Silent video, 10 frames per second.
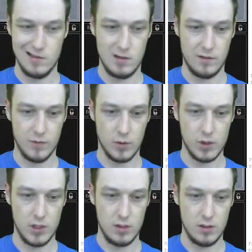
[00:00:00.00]

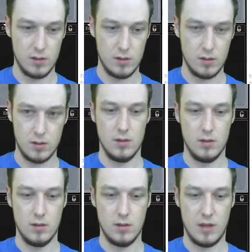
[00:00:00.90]
Unfortunate.
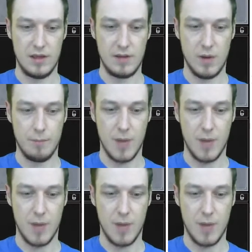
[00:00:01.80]
I think I'm going to